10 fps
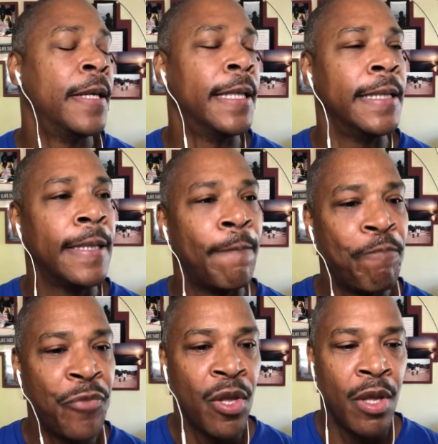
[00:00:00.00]
right?
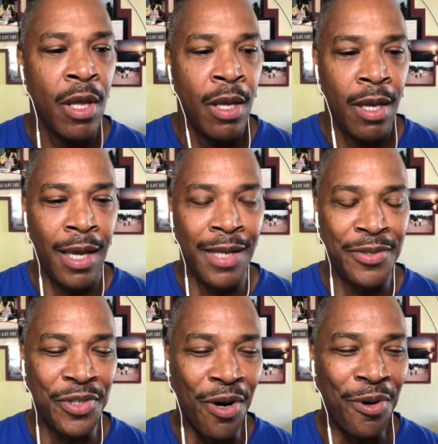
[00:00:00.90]

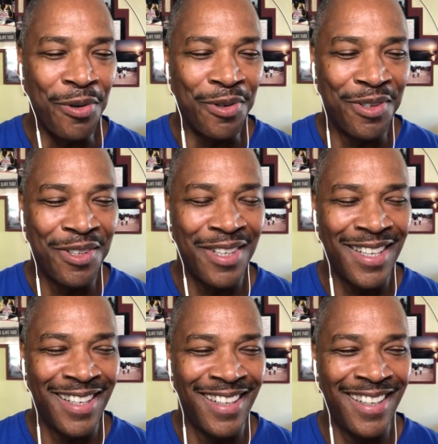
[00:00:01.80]
And so
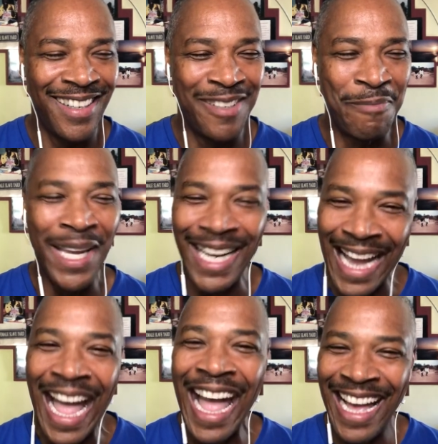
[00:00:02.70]
being
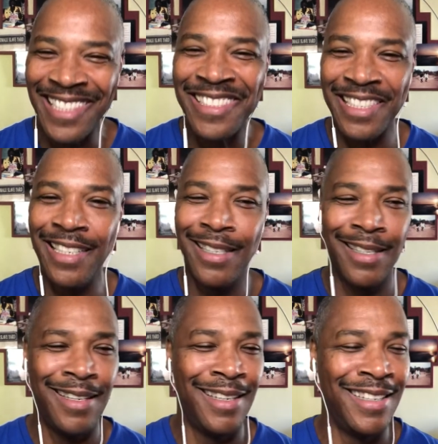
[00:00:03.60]
asked,
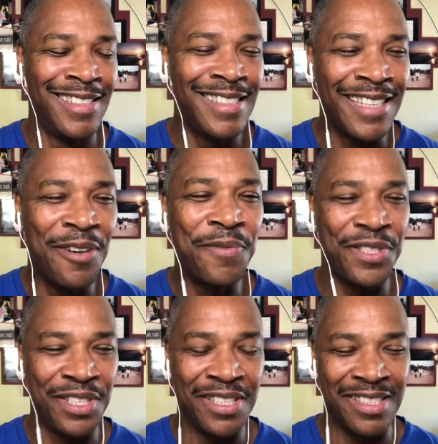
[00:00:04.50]
is
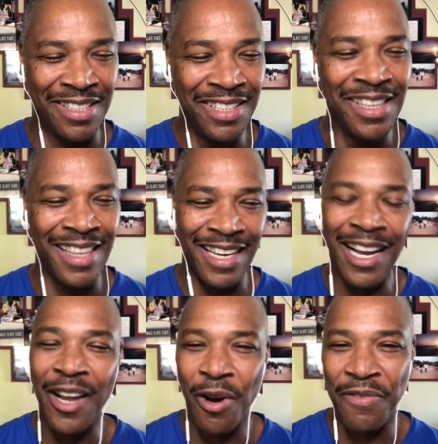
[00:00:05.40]
selfishness a good thing?
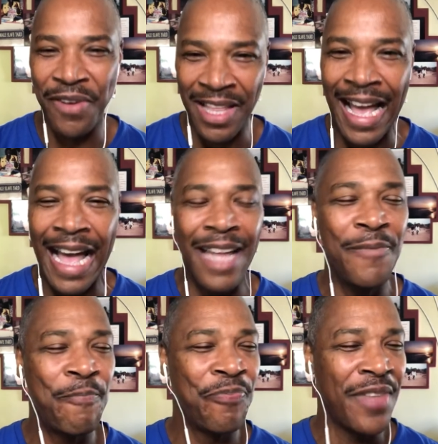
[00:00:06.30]
I offer
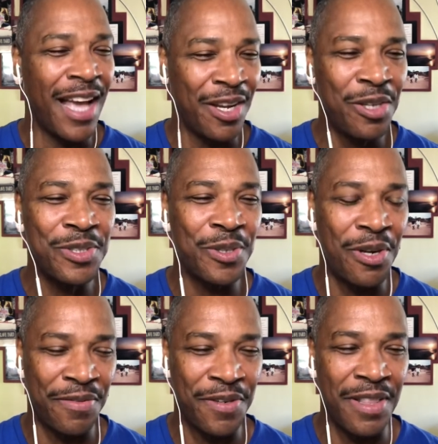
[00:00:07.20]
that. I also
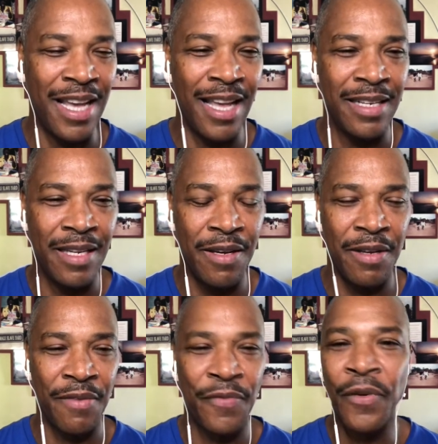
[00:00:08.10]
offer that
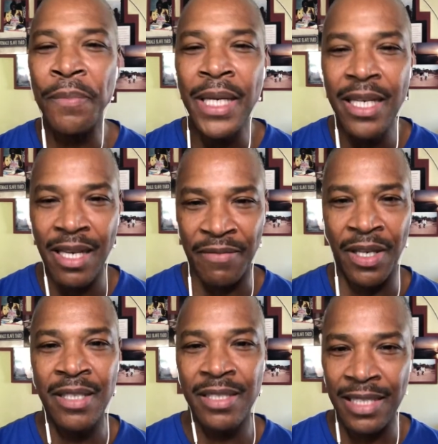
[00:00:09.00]
for many of
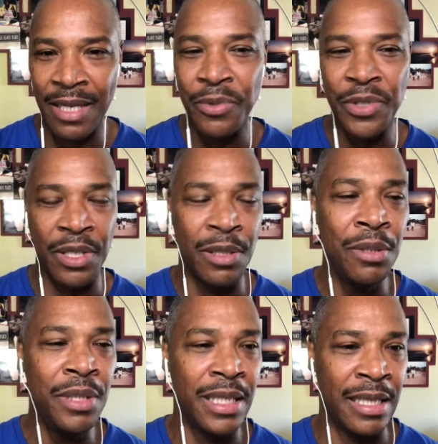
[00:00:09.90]
us, and I was
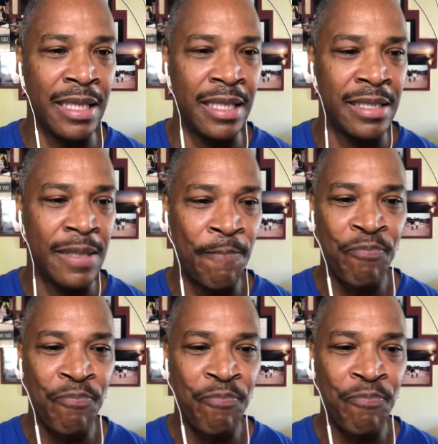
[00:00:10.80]
included in this,